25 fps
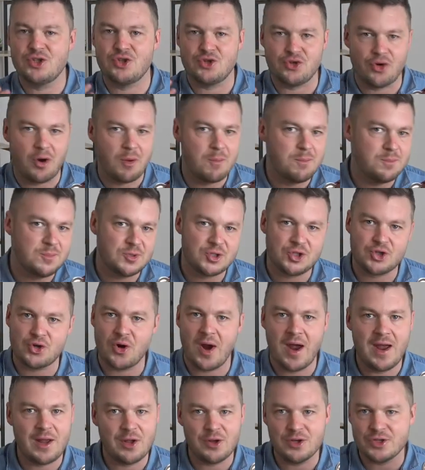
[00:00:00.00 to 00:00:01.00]
drums,
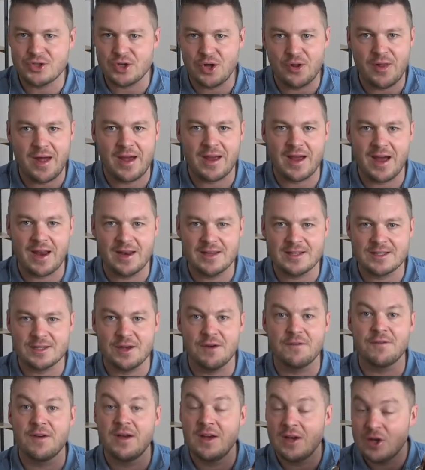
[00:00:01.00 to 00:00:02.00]
triangles, all that kind of
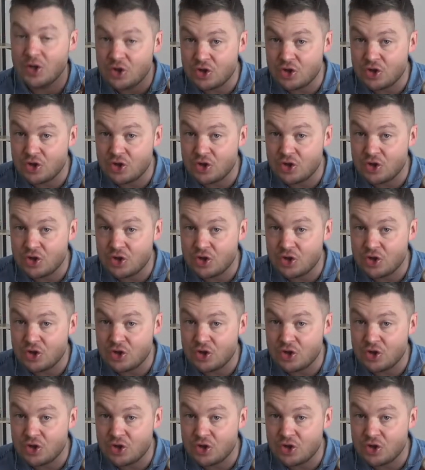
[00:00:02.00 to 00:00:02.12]
stuff.